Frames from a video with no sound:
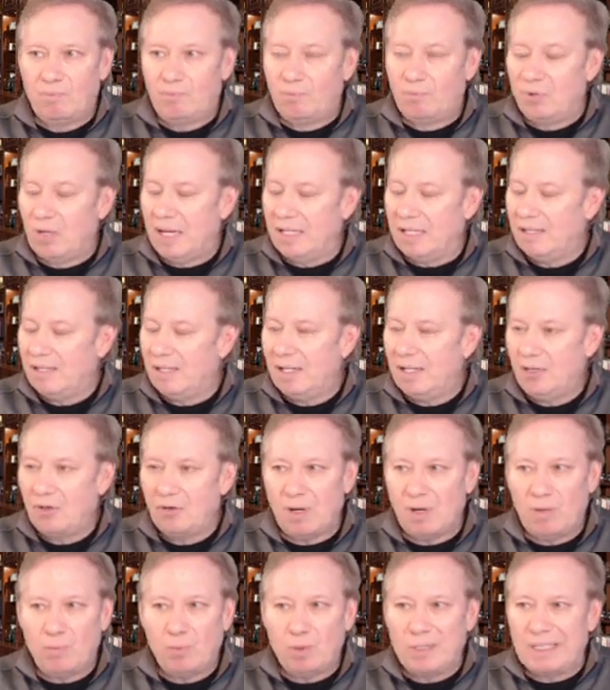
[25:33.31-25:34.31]
President
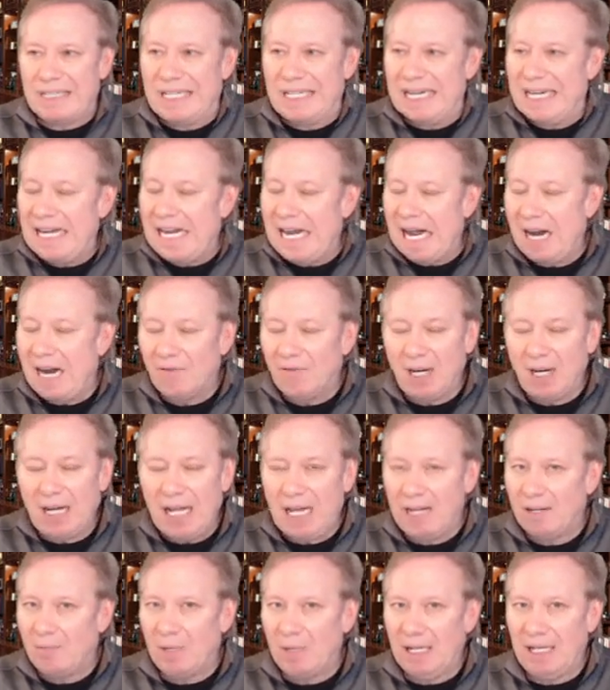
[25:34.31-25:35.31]
Trump was never
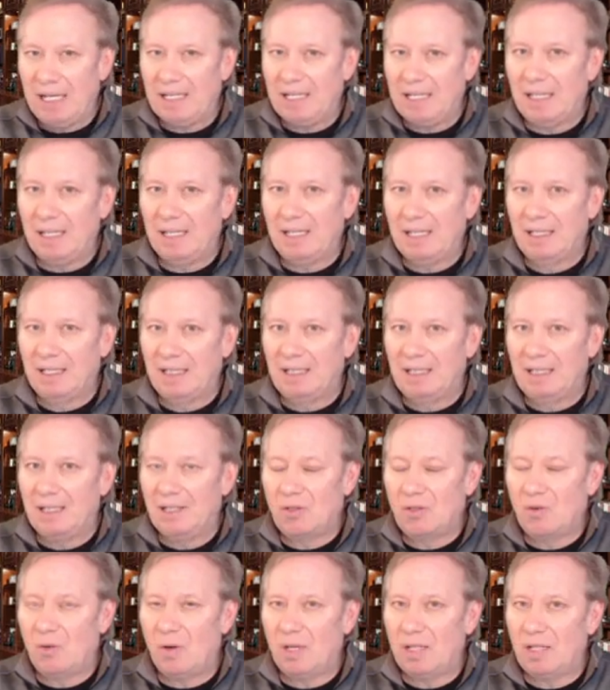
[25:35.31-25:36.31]
ahead of Biden in
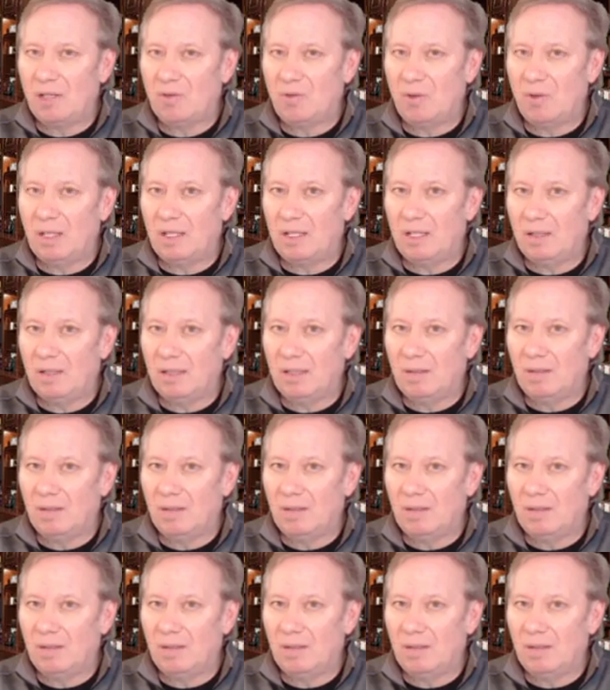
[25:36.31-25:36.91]
2020.